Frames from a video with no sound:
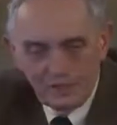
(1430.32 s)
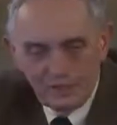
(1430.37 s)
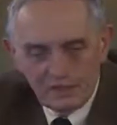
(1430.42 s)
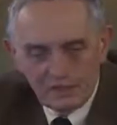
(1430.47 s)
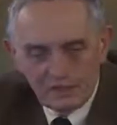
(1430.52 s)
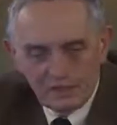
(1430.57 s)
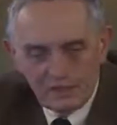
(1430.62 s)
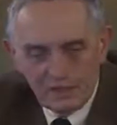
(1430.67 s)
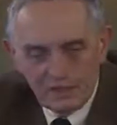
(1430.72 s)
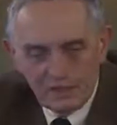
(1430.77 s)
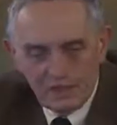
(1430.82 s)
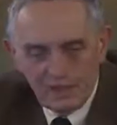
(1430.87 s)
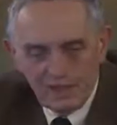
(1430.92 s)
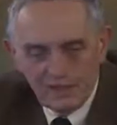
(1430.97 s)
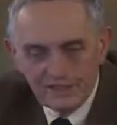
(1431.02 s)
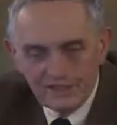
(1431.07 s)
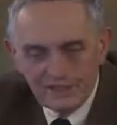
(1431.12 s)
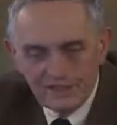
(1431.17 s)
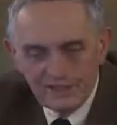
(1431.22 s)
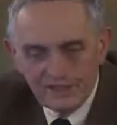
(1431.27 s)
So
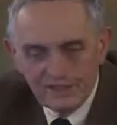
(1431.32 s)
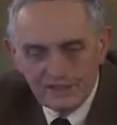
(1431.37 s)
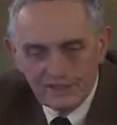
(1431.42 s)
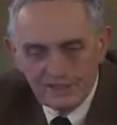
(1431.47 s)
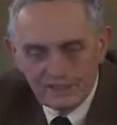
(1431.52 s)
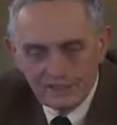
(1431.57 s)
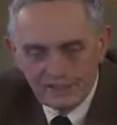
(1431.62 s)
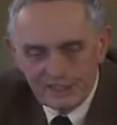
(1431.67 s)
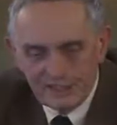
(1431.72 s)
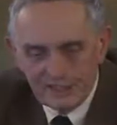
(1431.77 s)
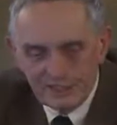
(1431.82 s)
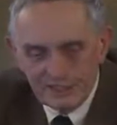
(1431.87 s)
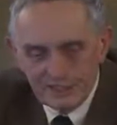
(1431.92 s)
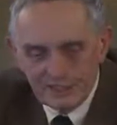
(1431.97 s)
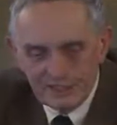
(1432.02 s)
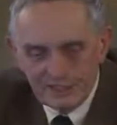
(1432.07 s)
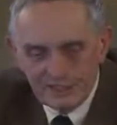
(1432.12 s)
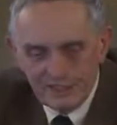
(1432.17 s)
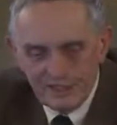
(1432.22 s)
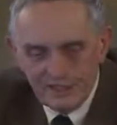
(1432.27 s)
I think that there
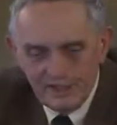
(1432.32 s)
is